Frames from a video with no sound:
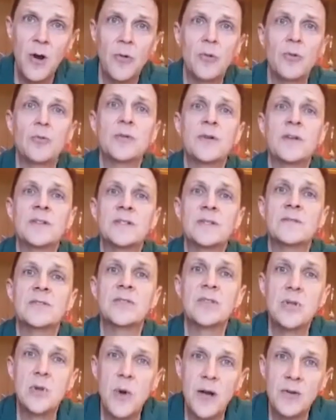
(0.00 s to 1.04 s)
or an audience of
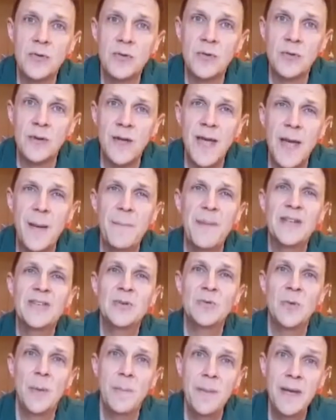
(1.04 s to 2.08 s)
200, it means
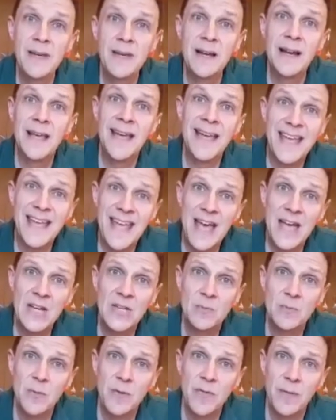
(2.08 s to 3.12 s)
you immediately
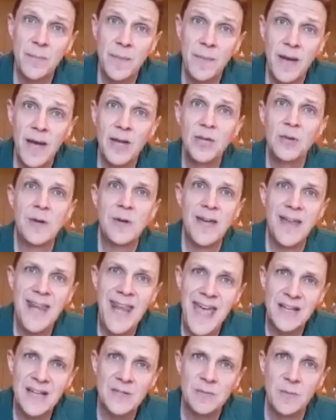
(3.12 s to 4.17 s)
engage with them and you
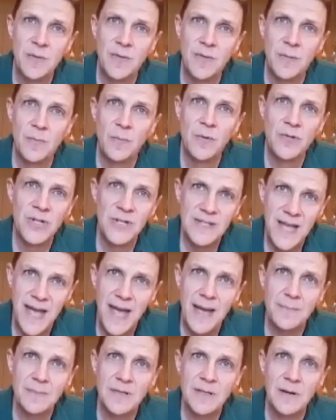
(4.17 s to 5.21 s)
connect with them, which is
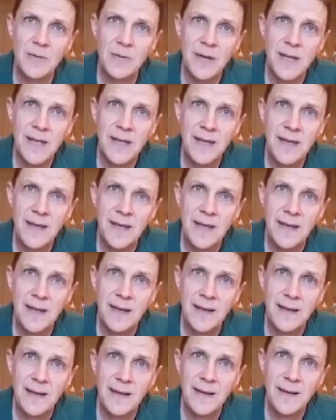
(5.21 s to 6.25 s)
absolutely key.
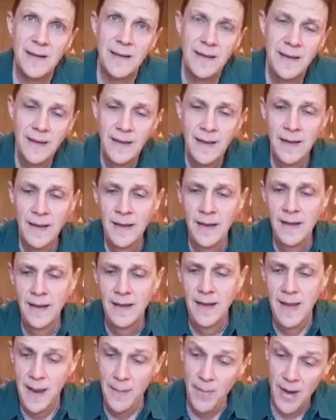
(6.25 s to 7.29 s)

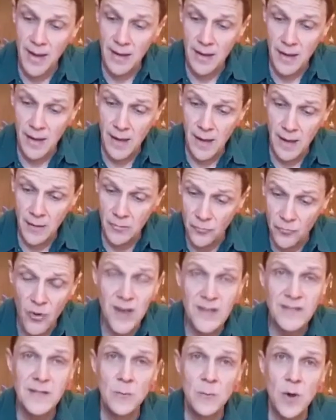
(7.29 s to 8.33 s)
In my
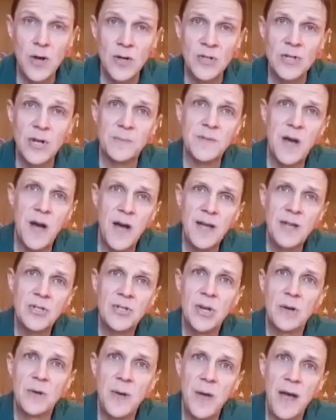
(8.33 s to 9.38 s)
writing workshops, I can
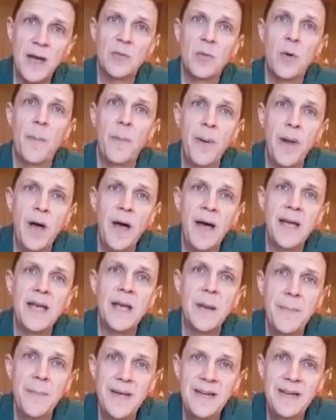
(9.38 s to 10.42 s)
show you how to apply
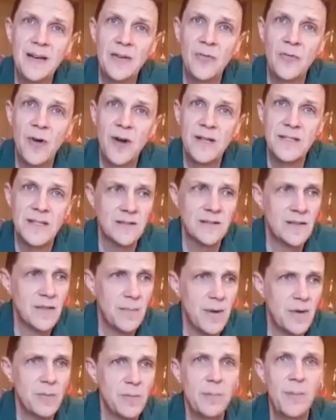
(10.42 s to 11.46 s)
comedic writing to the
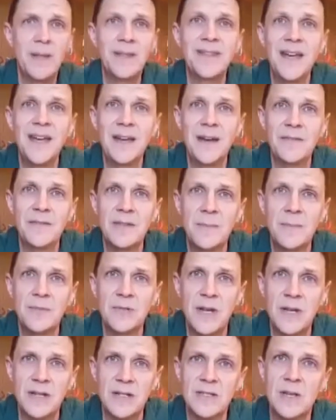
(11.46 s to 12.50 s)
most mundane of
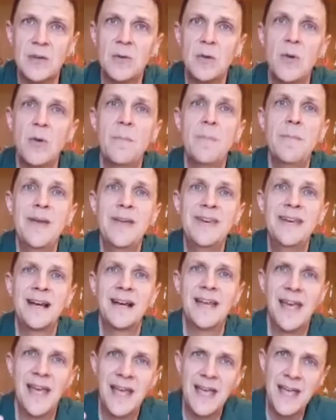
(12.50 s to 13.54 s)
subjects, so you
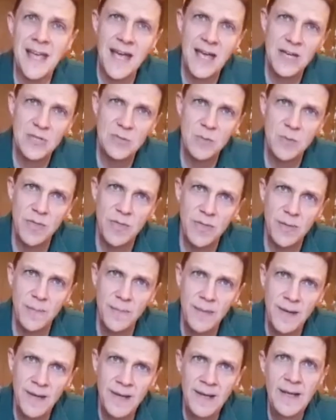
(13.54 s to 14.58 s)
immediately engage with
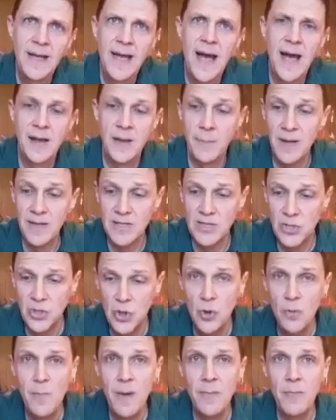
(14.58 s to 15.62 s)
them and it makes
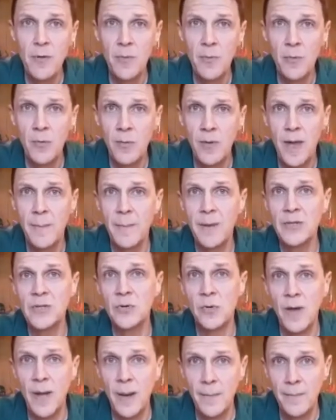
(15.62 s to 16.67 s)
you memorable, it makes
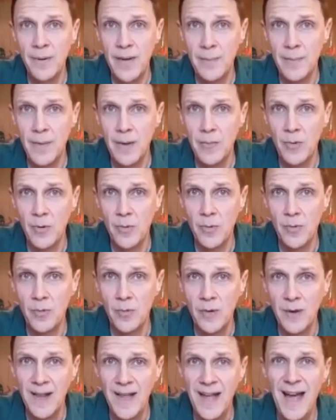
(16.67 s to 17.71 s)
your company memorable,
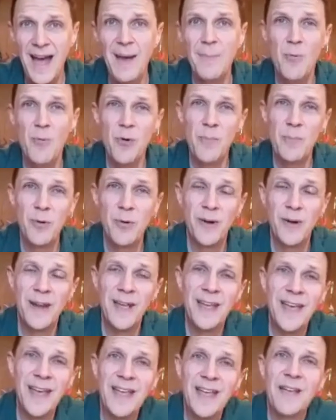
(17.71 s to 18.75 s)
and more
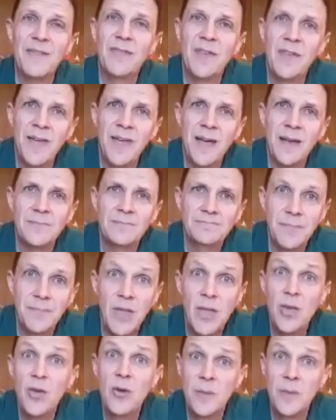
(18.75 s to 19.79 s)
importantly, it gives it that
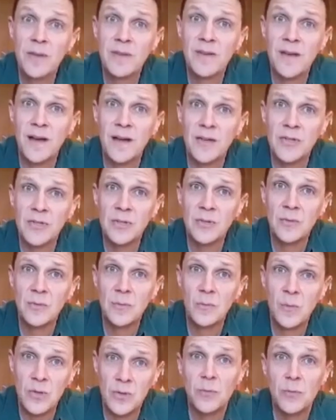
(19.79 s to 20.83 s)
human touch,
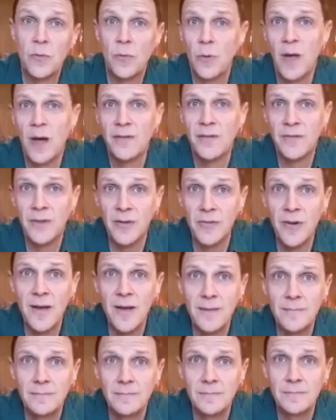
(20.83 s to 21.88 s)
which we're all after, right?